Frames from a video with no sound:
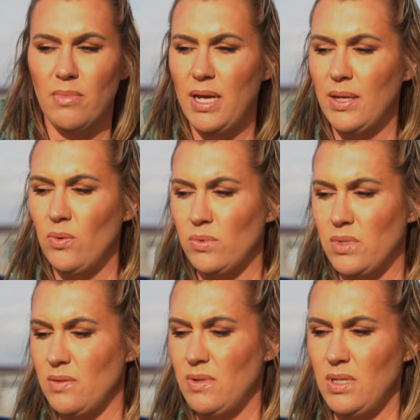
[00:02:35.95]

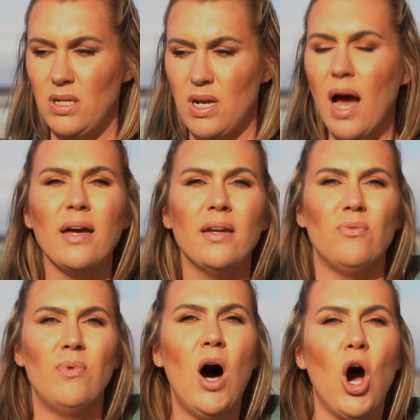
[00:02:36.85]
It's not gonna
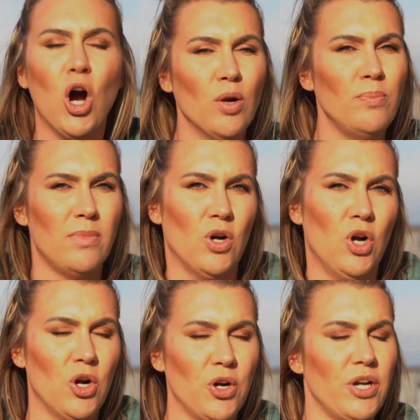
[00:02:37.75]
harm or
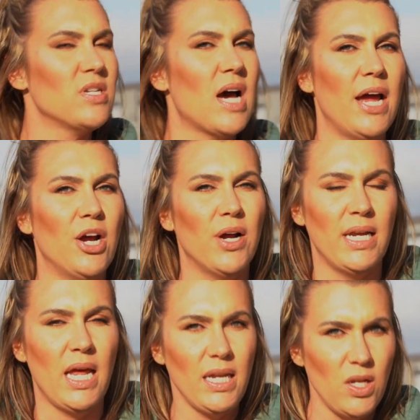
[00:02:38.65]
hurt your tire
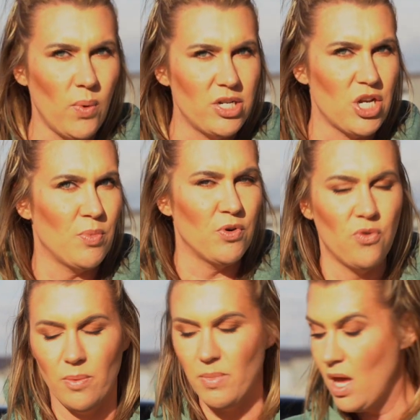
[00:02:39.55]
in any way, shape, or
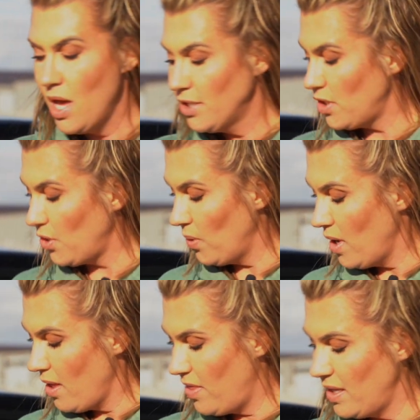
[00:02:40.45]
form. So
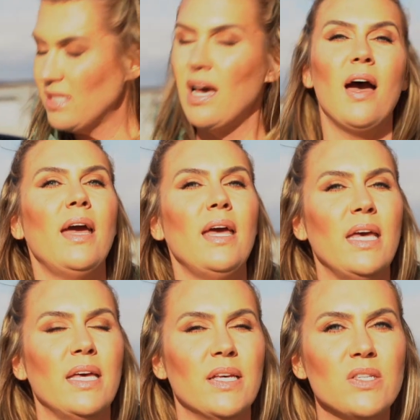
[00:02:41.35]
this guy
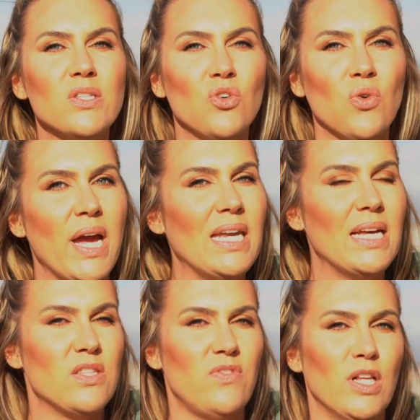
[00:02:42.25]
is great.
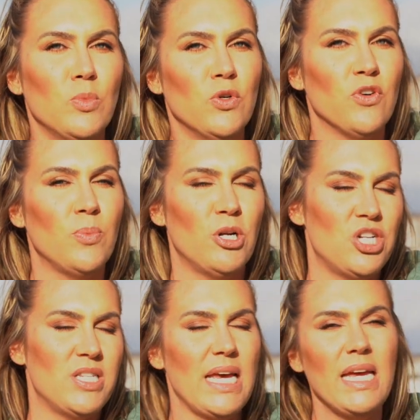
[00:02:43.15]
It's available for
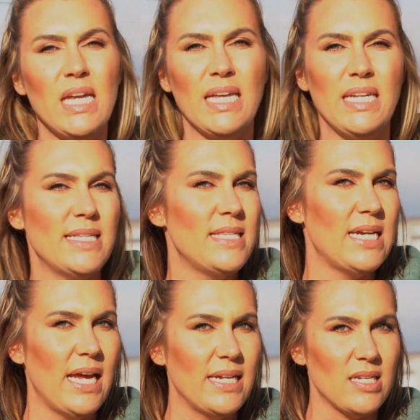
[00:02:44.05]
purchase in any
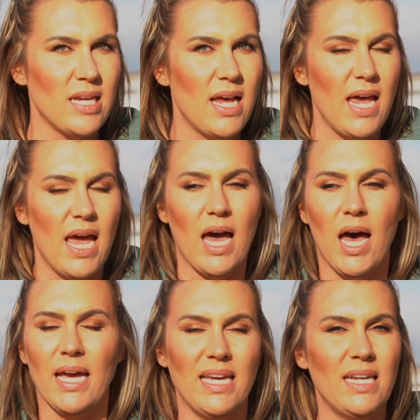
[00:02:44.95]
state.
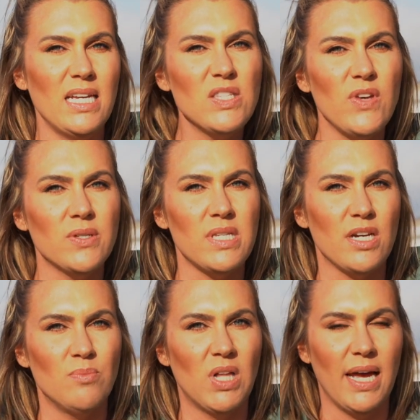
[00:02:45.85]
It is VOC
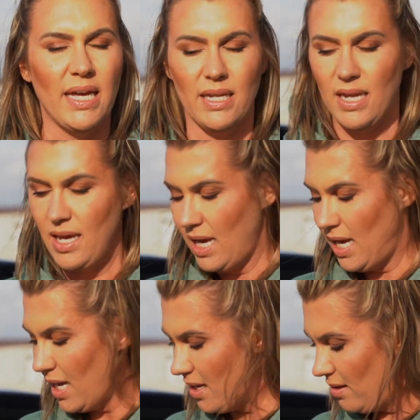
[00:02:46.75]
compliant
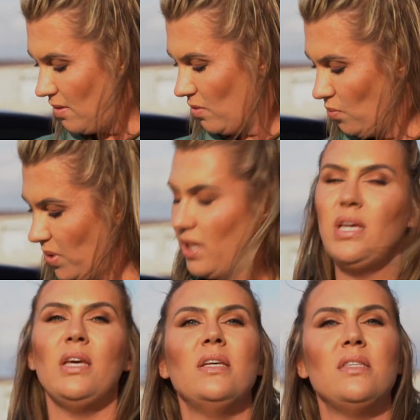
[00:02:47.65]
and really
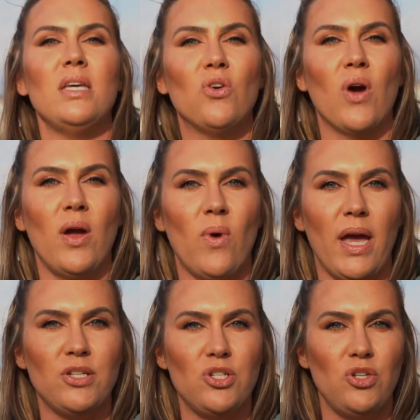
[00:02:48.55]
easy, great
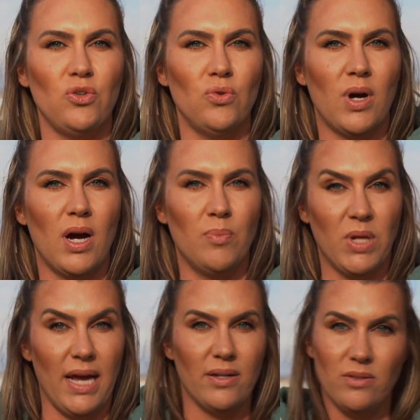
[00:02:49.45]
way to
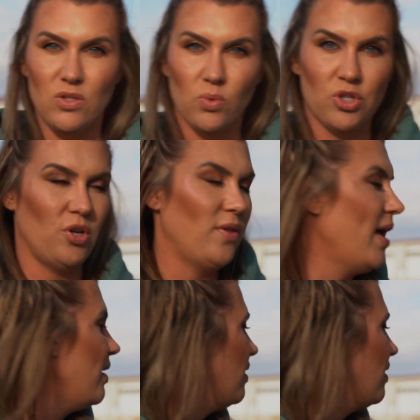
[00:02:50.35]
apply it. So we'll show you that.